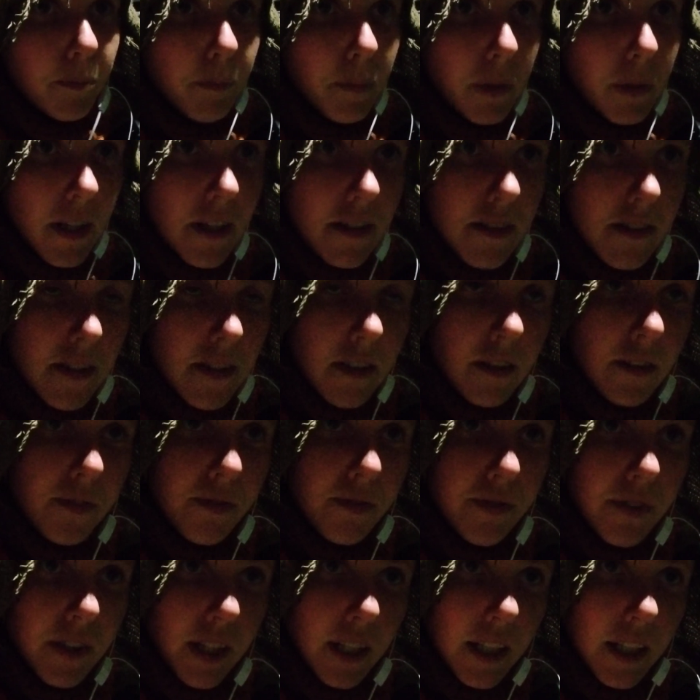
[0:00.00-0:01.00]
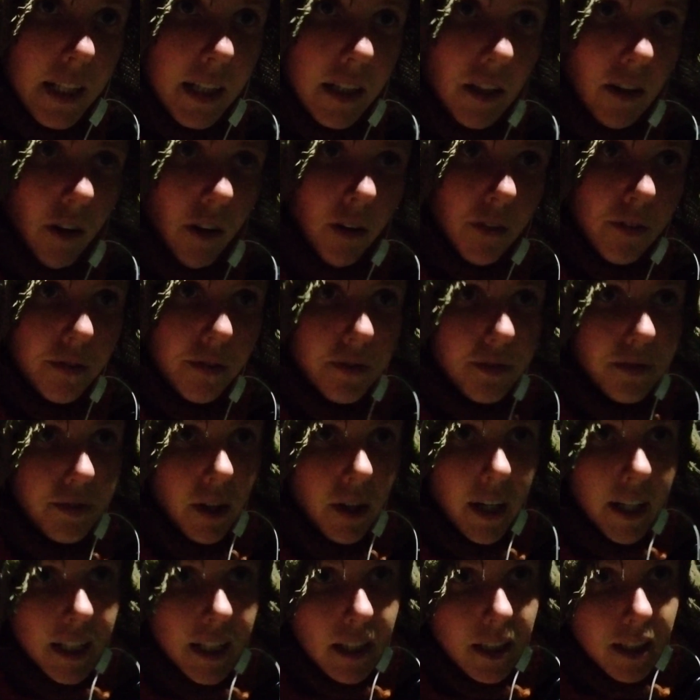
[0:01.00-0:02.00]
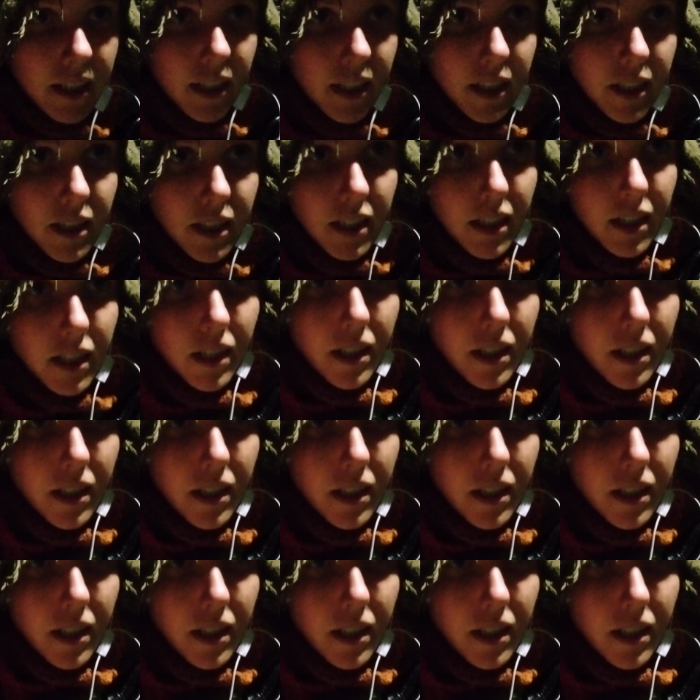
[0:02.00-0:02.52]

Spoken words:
pleasant feeling of finding